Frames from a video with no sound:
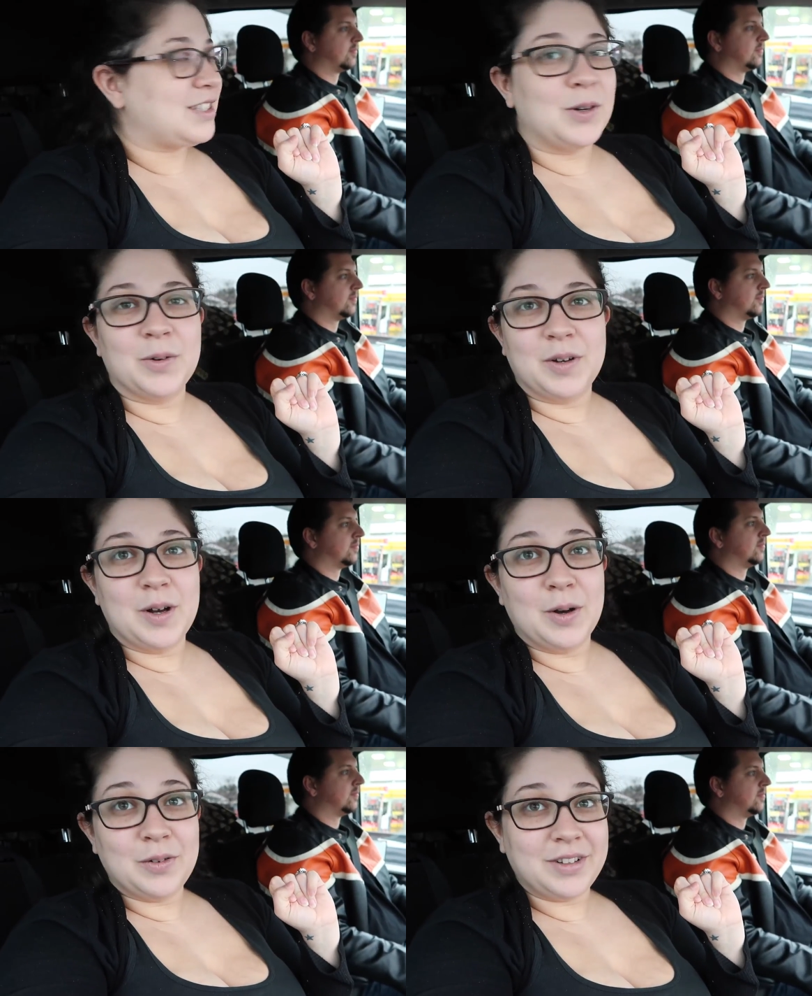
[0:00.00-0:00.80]
Speaker 1: So
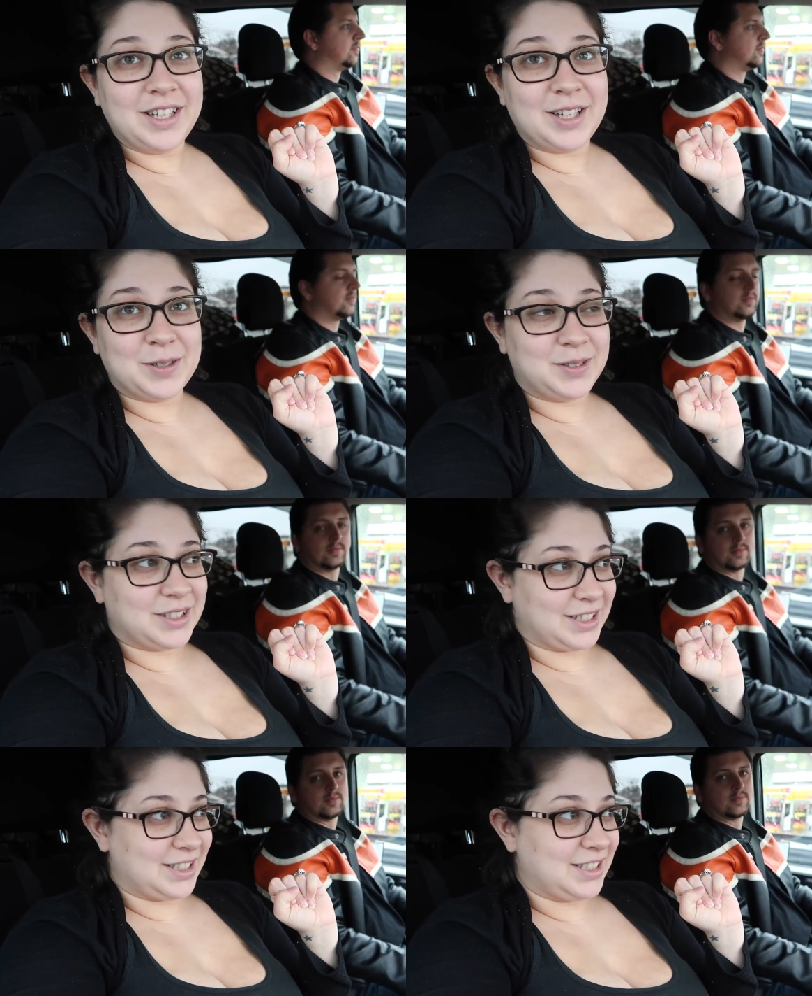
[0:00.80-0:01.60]
hopefully it
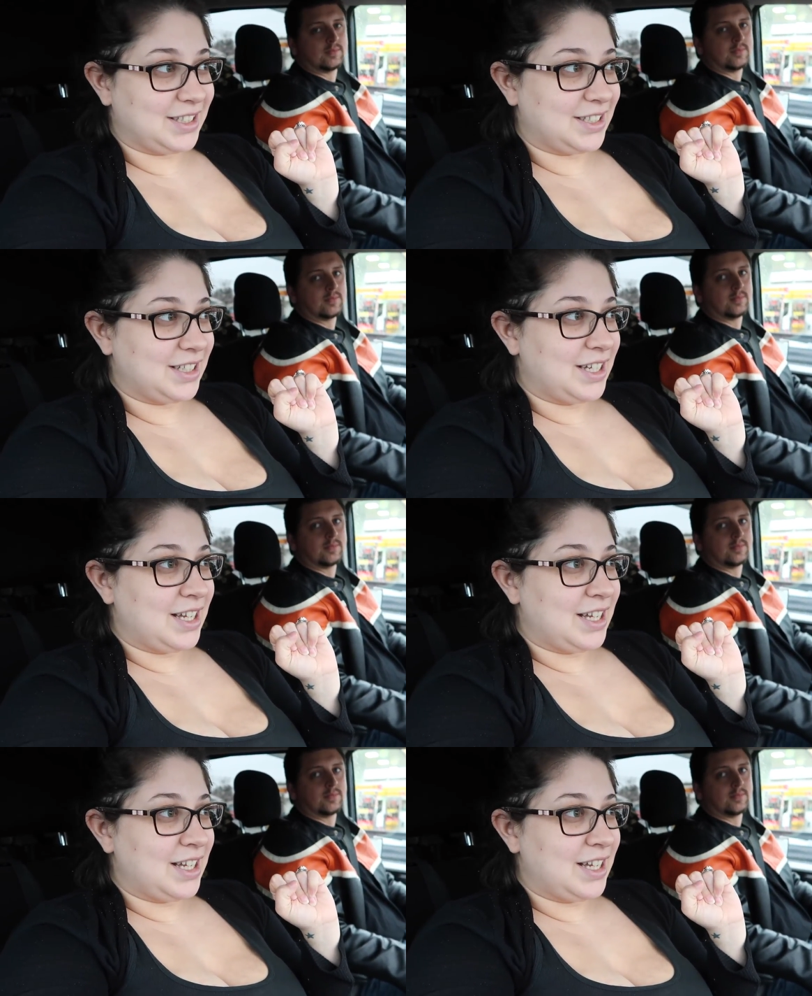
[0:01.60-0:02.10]
goes good.